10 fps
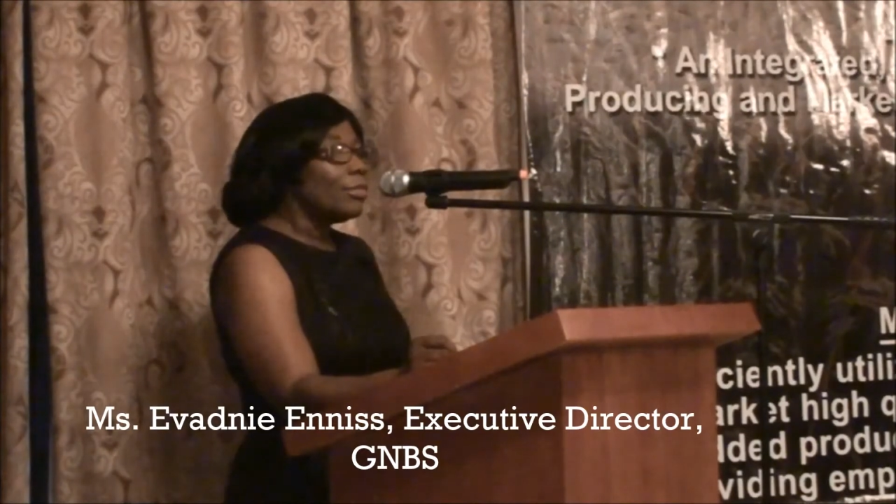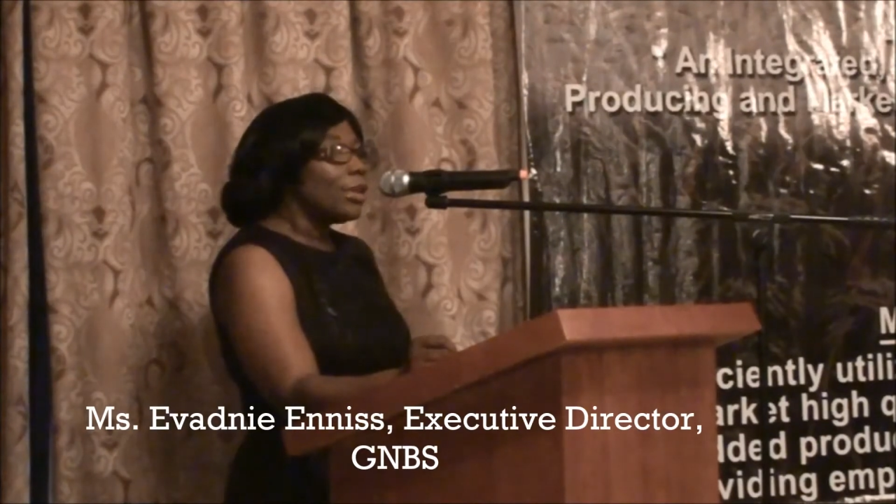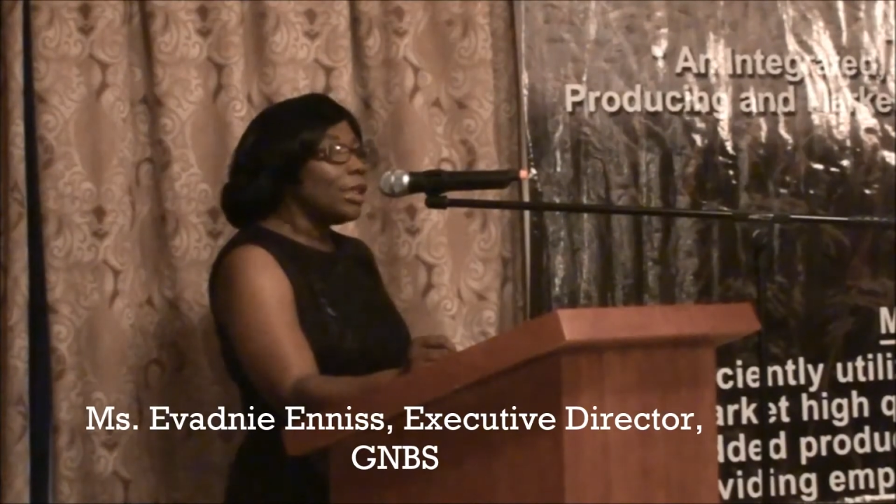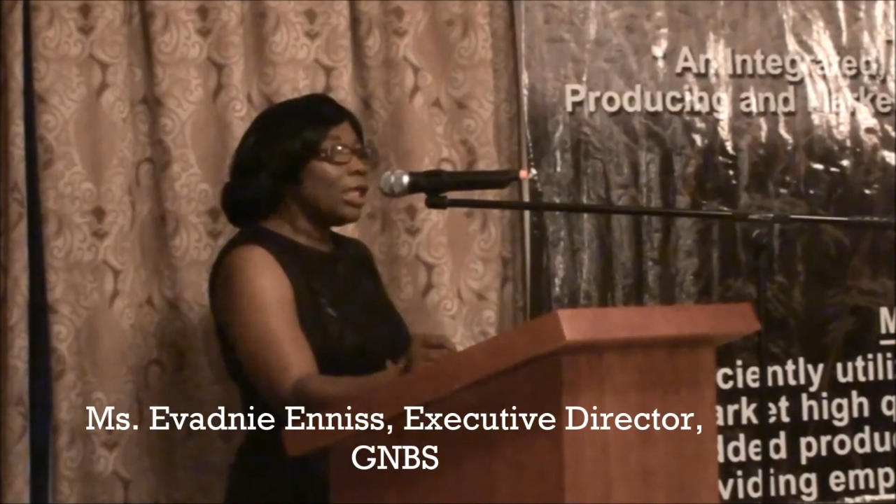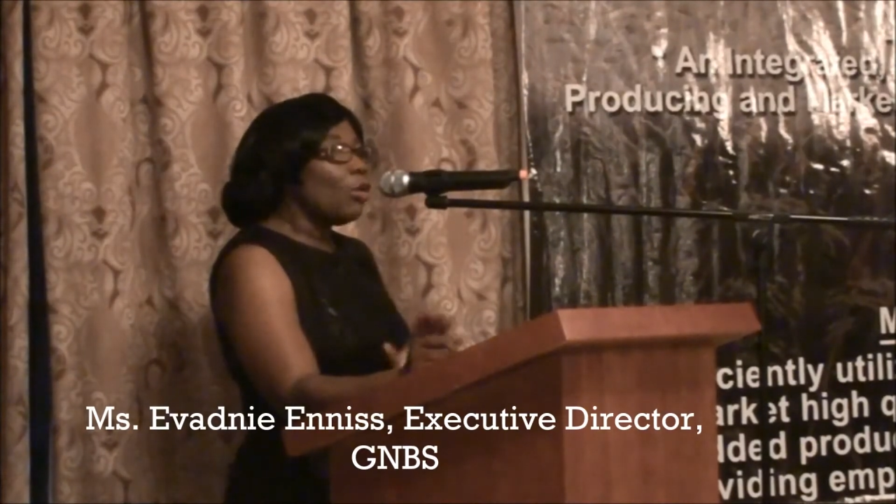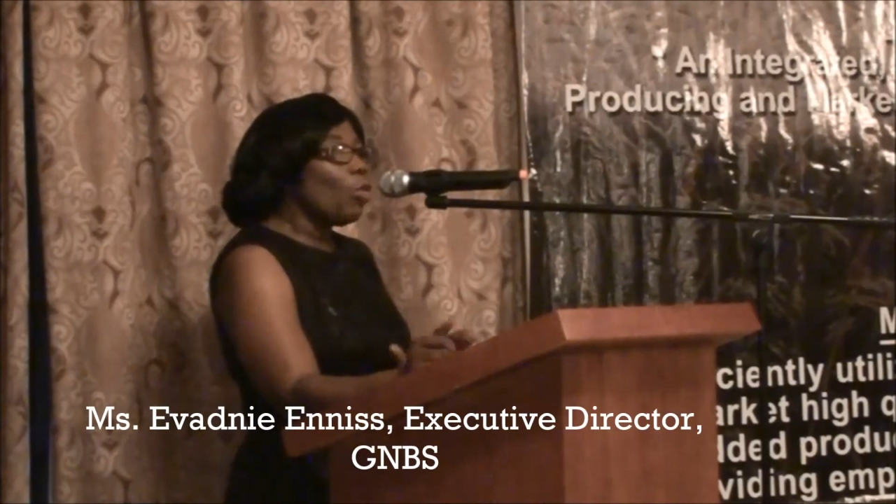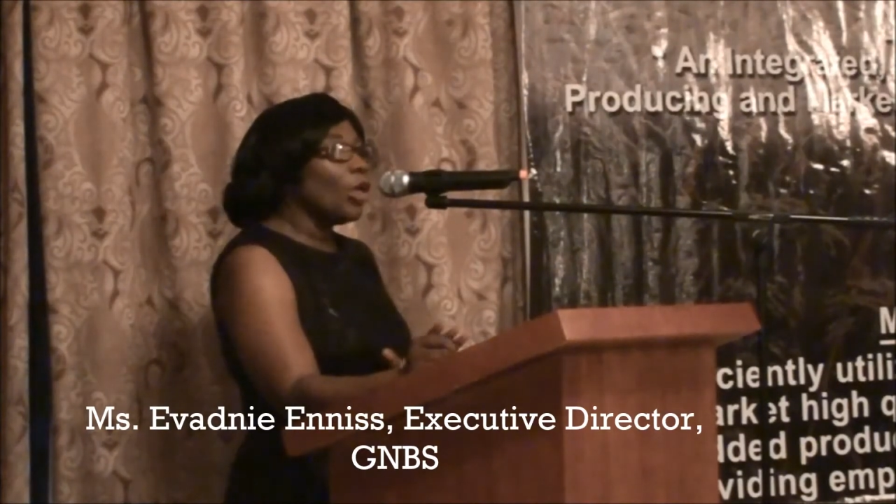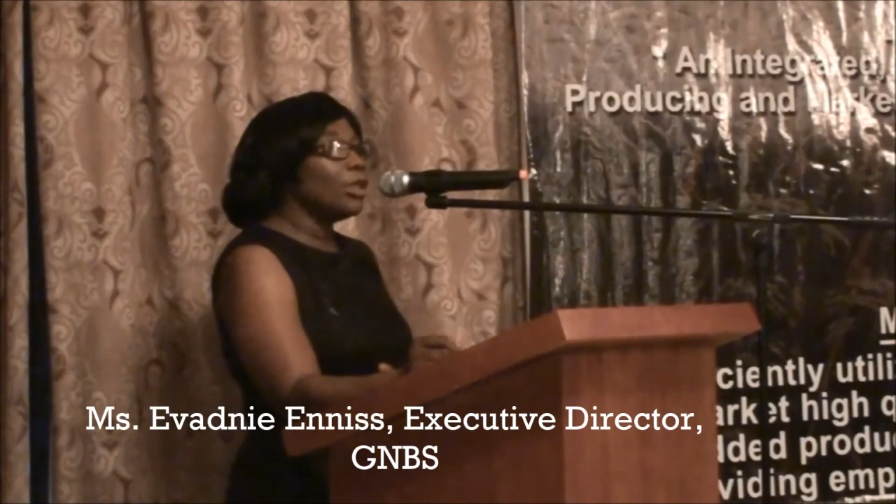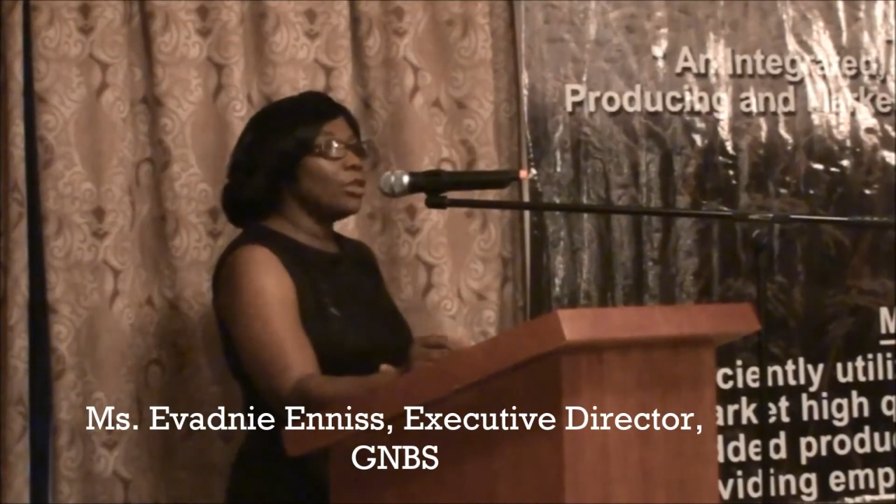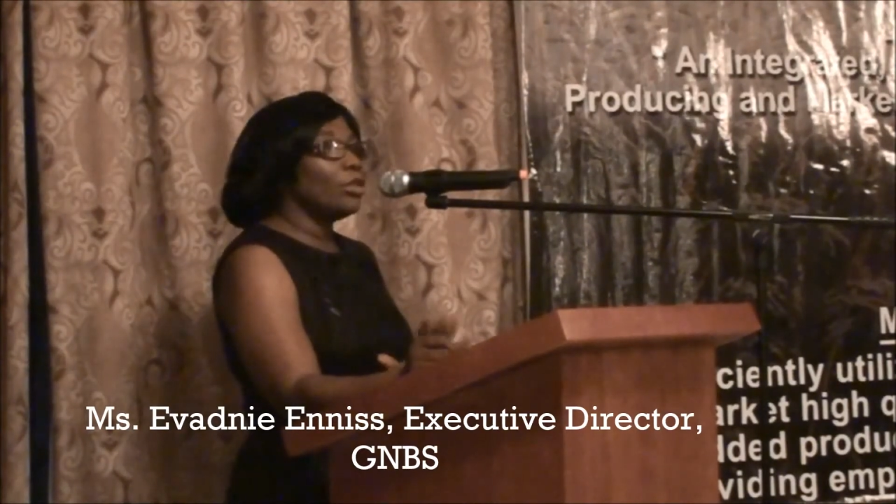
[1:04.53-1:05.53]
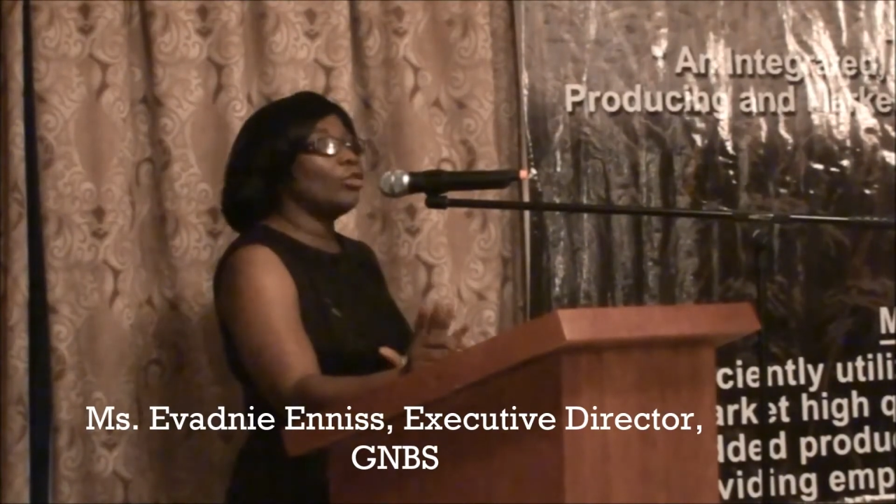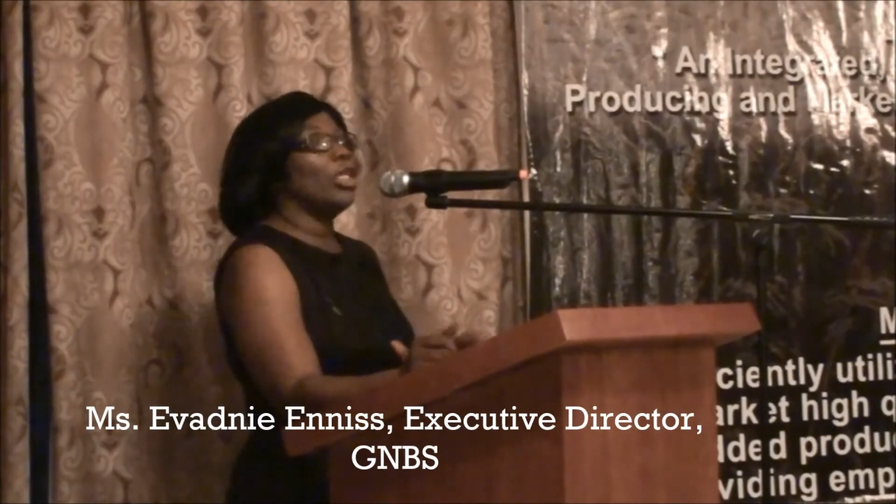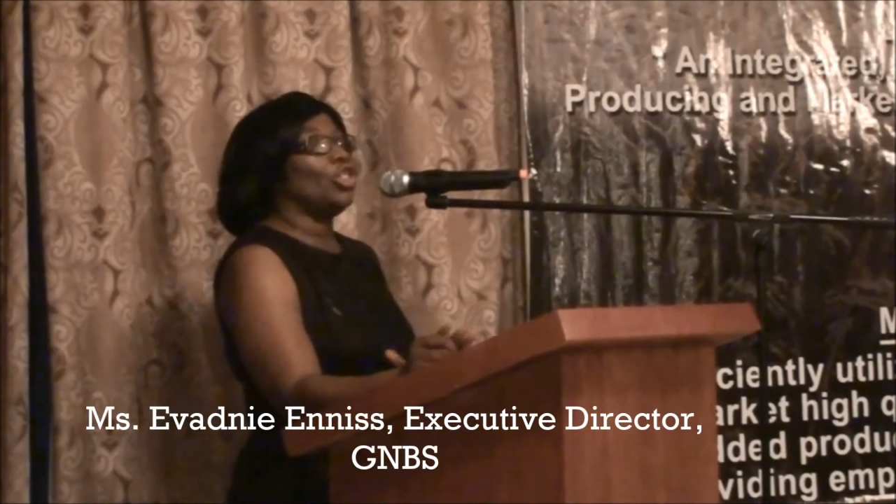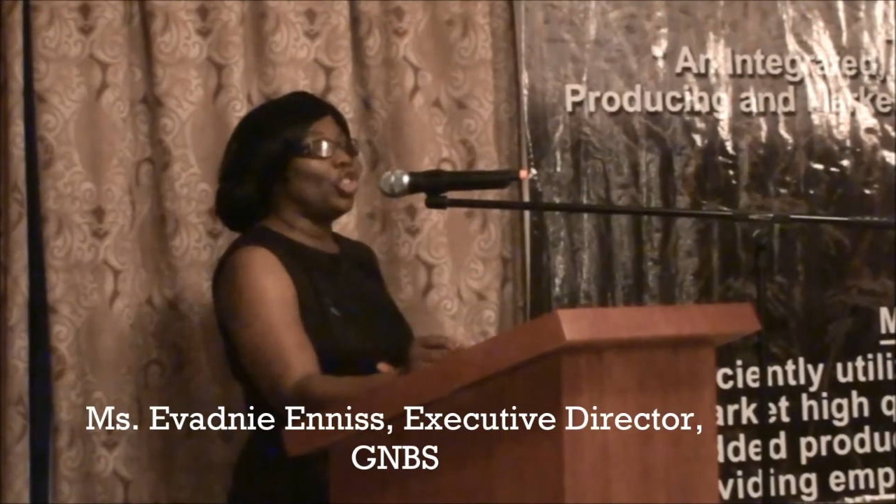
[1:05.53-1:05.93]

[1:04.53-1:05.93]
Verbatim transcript: that they wanted to